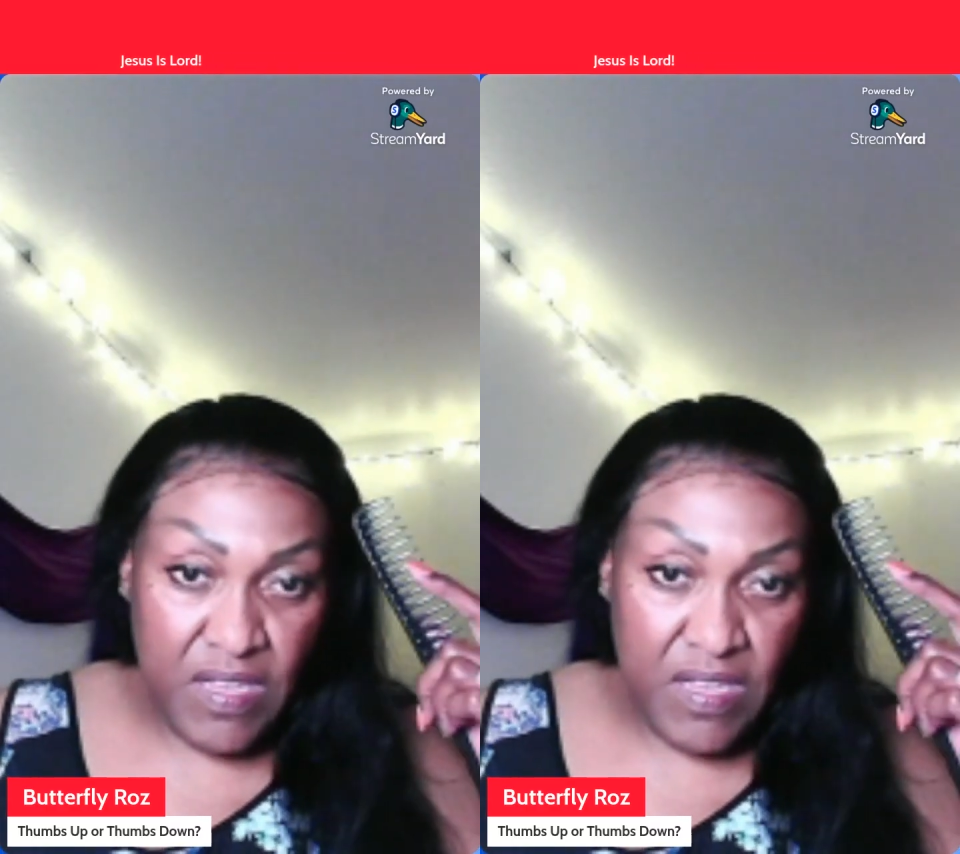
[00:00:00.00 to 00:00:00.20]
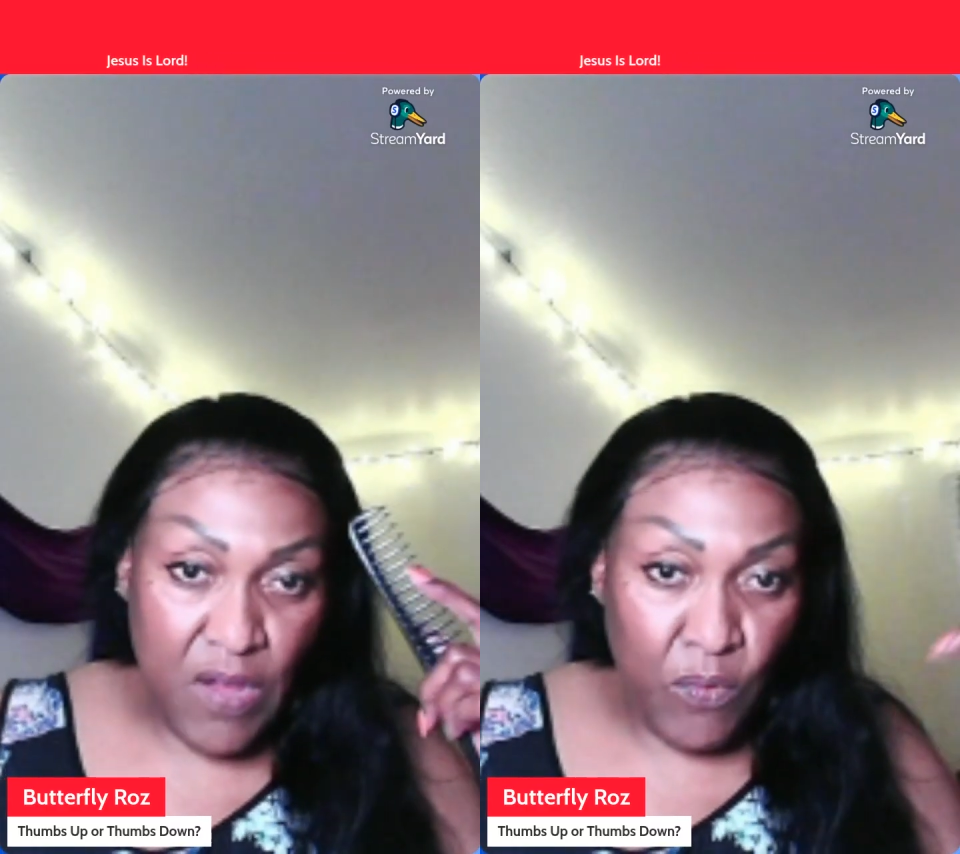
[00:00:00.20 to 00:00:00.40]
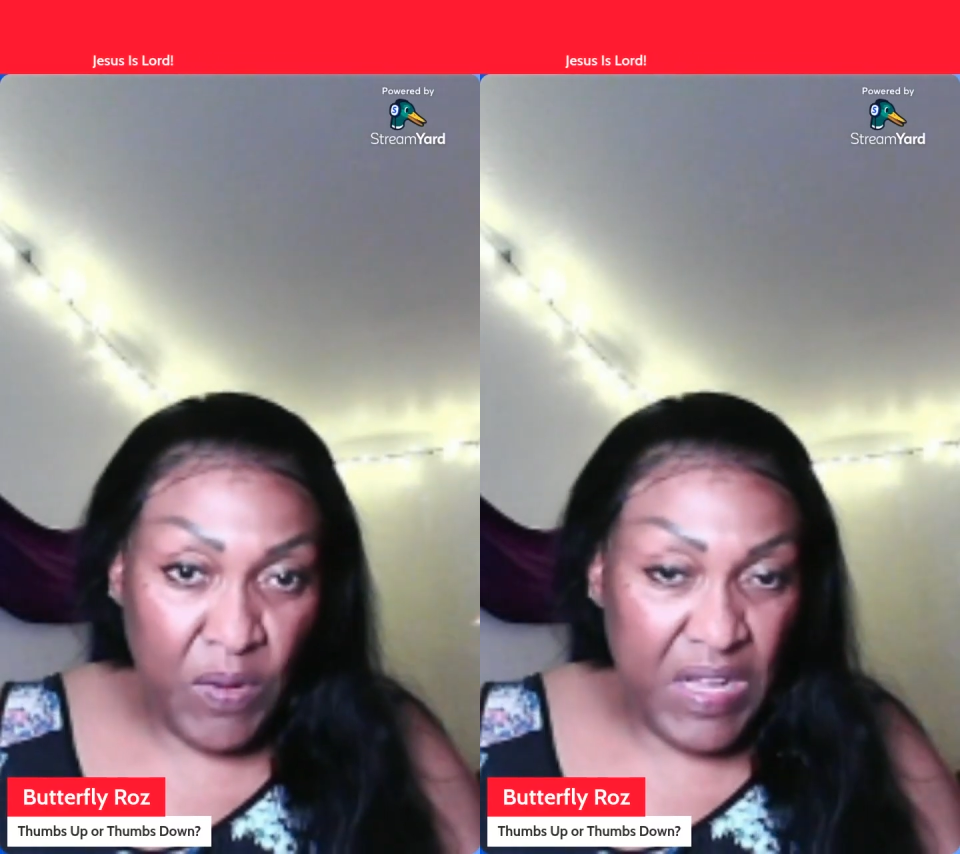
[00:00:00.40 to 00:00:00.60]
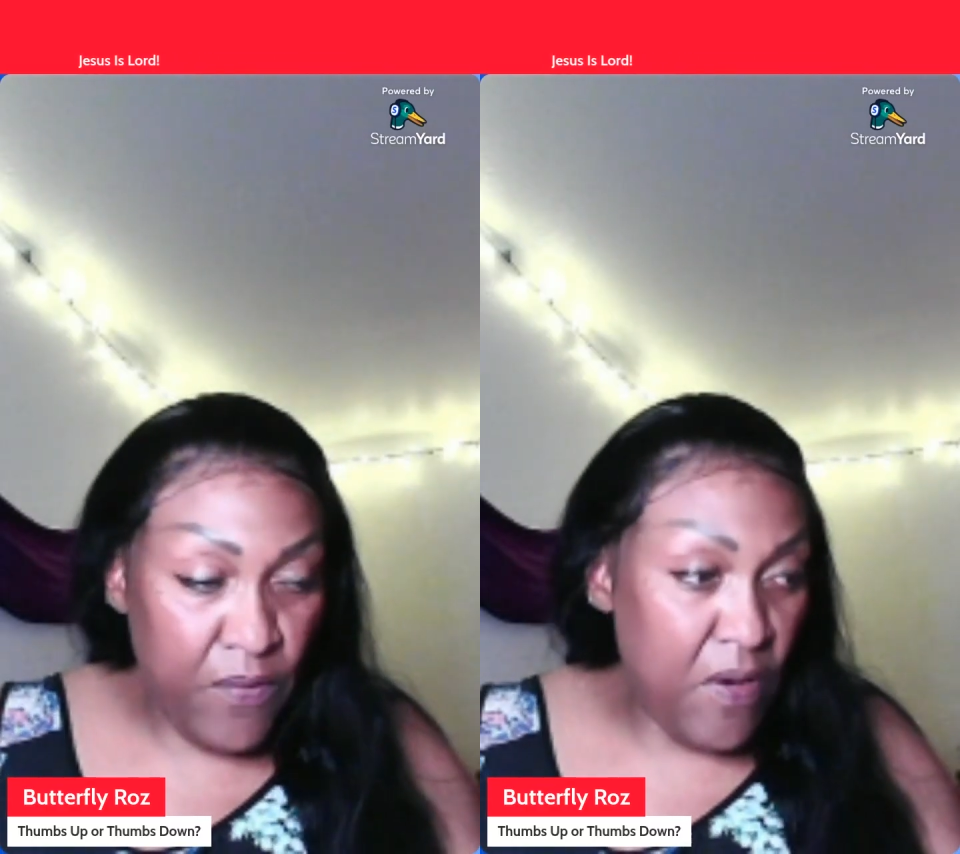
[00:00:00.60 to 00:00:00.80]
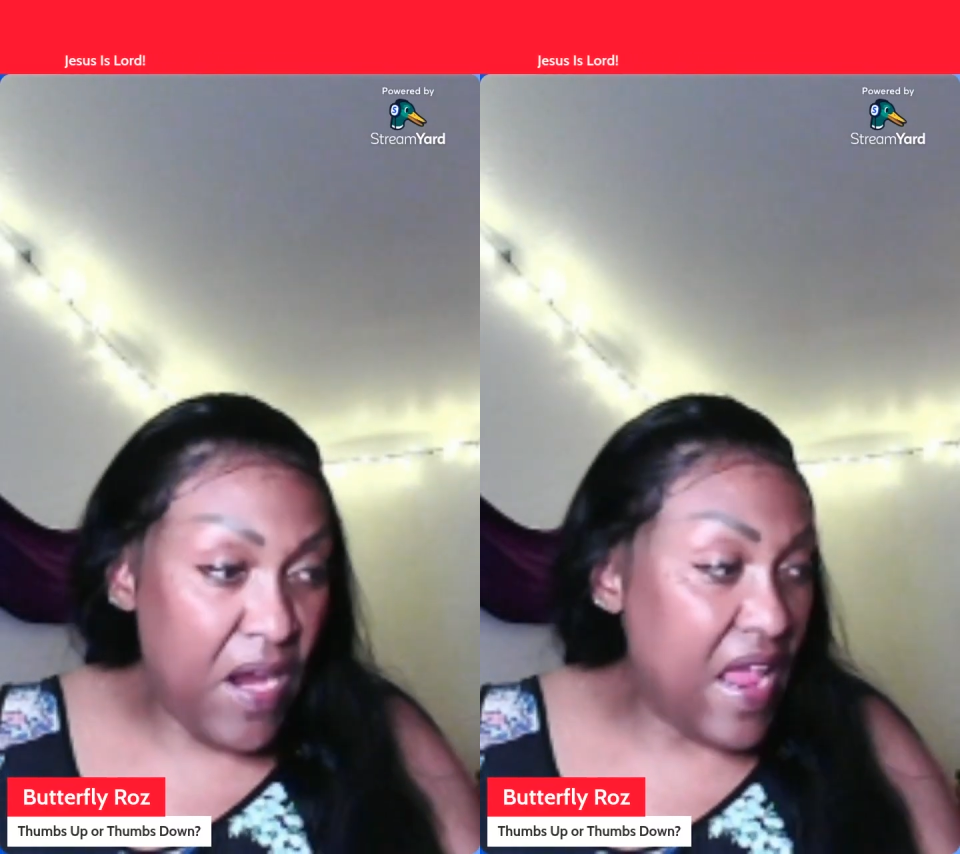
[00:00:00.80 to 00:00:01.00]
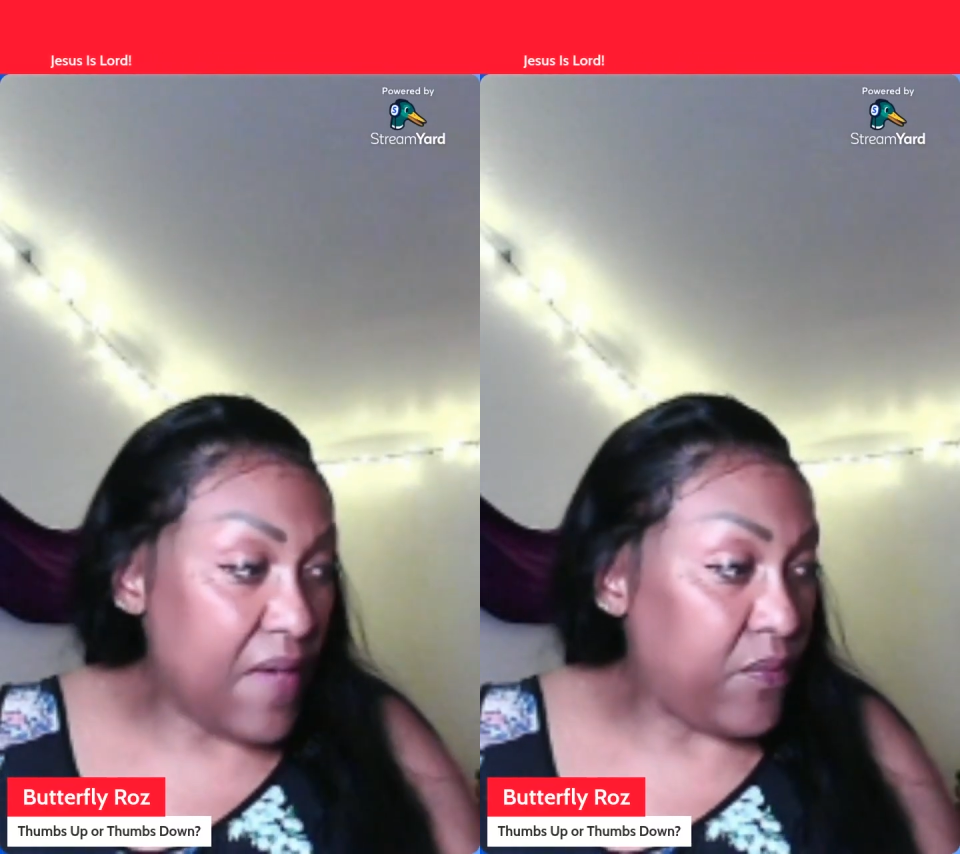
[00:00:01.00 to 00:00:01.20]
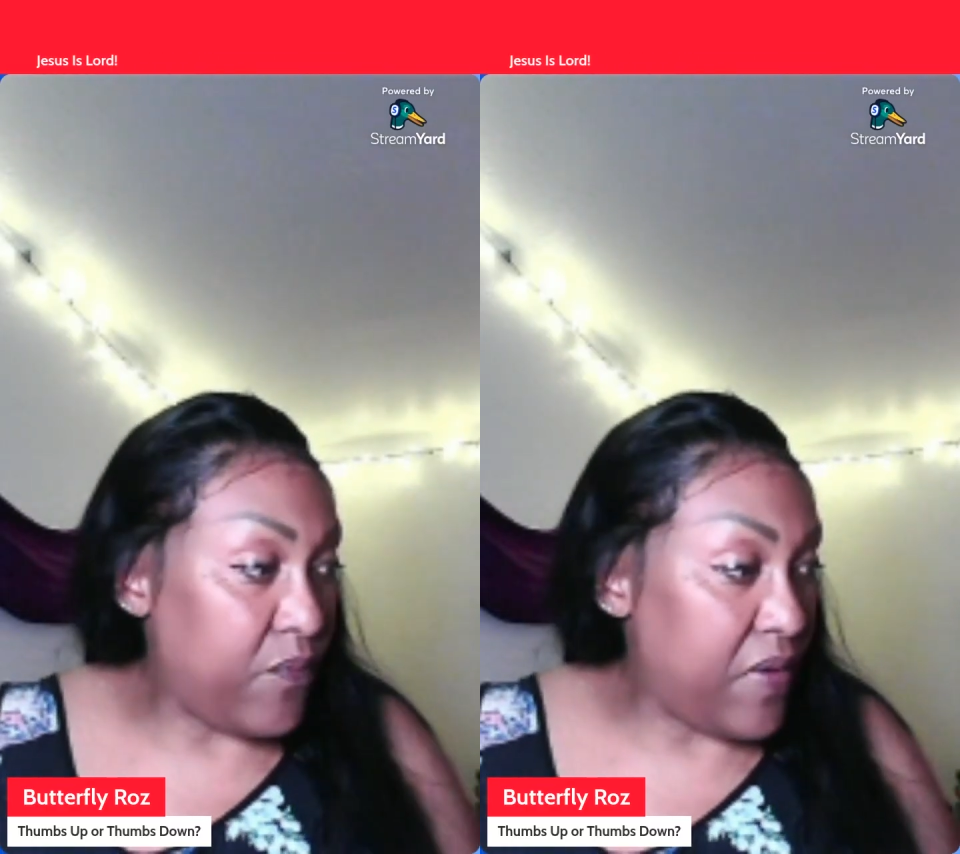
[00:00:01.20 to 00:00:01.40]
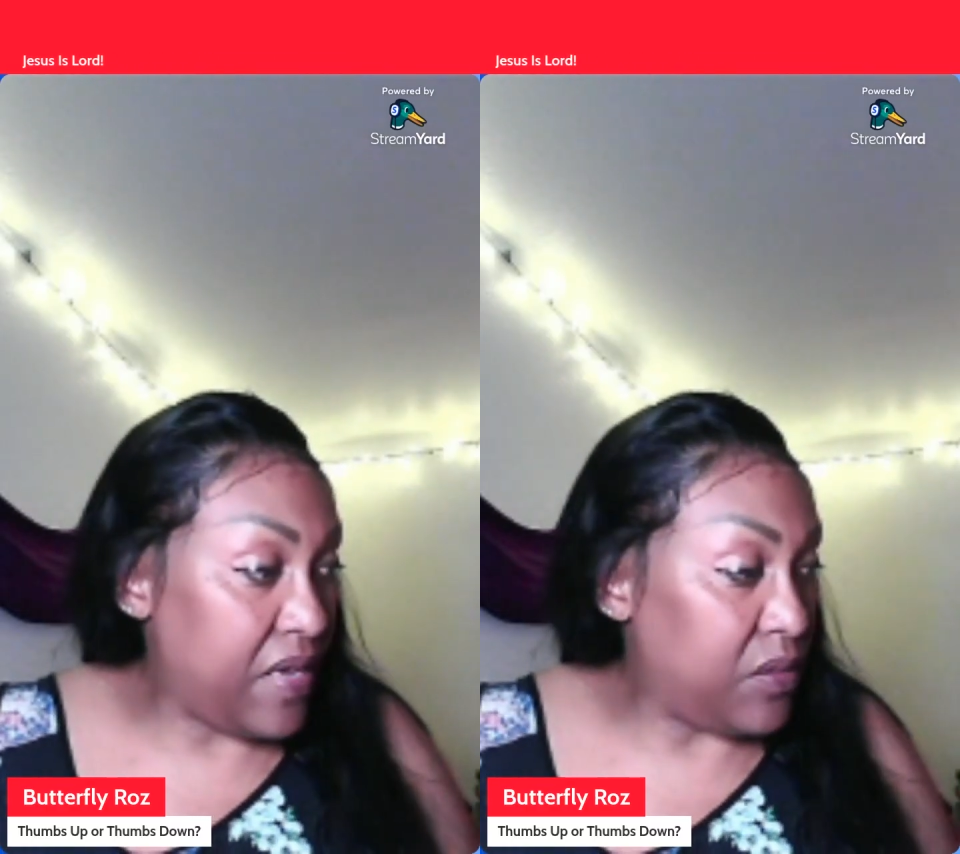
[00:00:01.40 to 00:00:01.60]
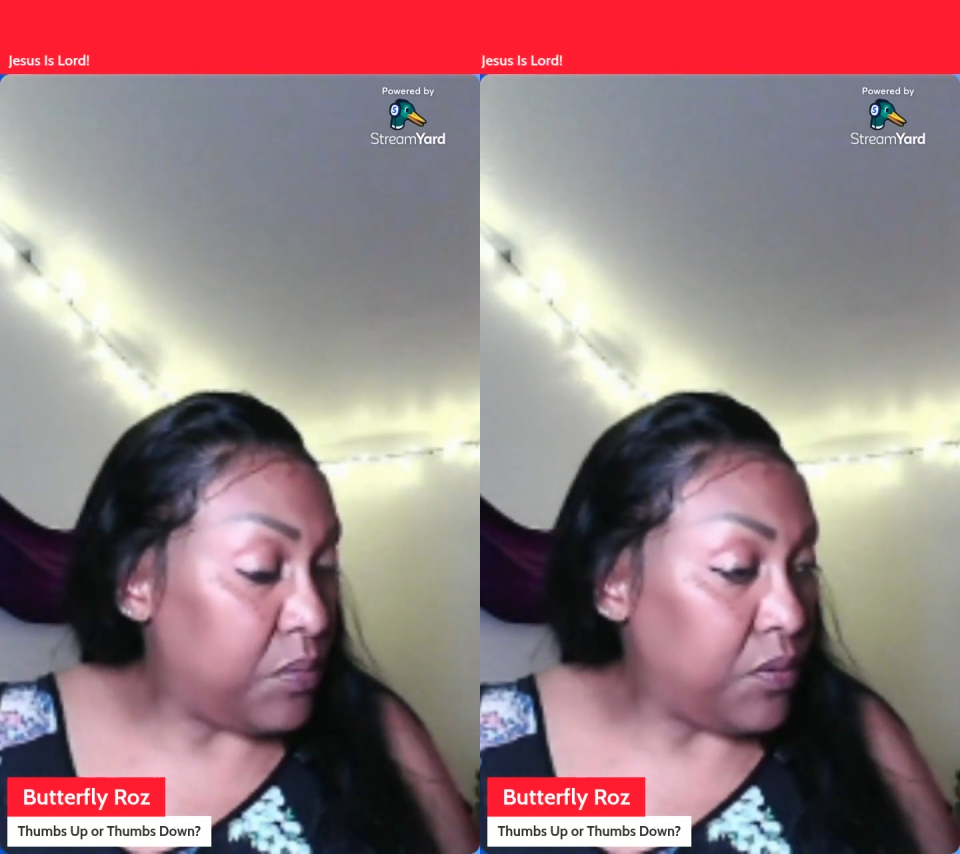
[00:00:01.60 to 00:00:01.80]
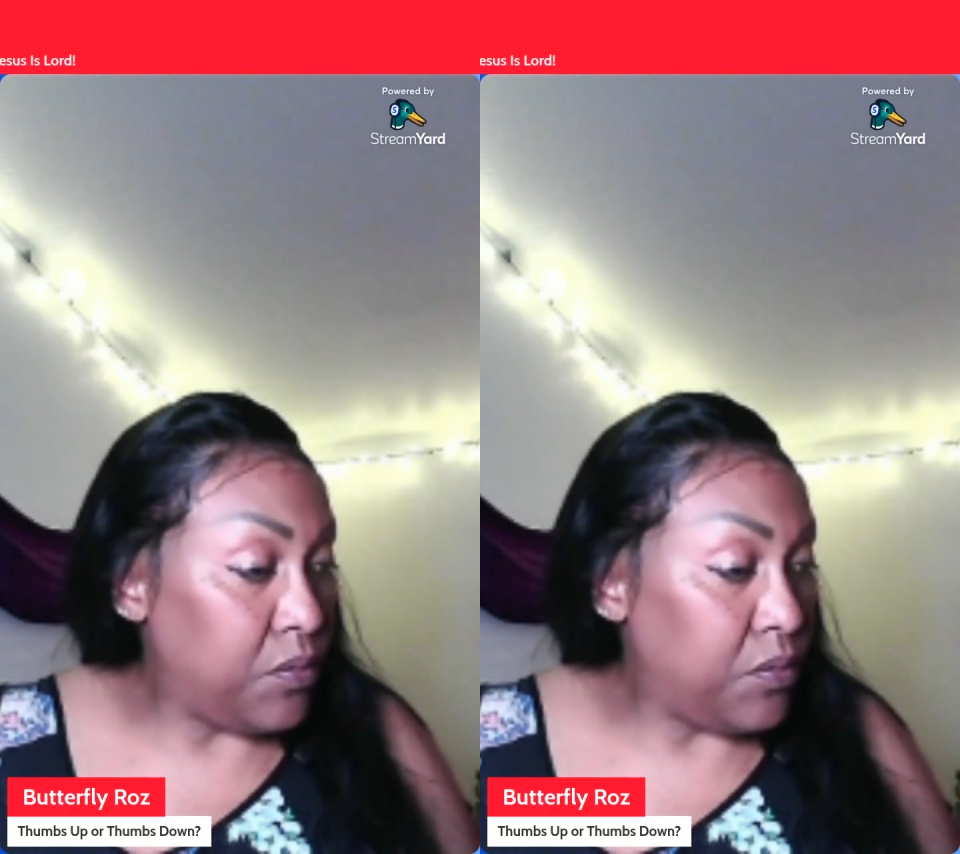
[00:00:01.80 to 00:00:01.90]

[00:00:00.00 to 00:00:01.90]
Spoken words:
whatever I have available.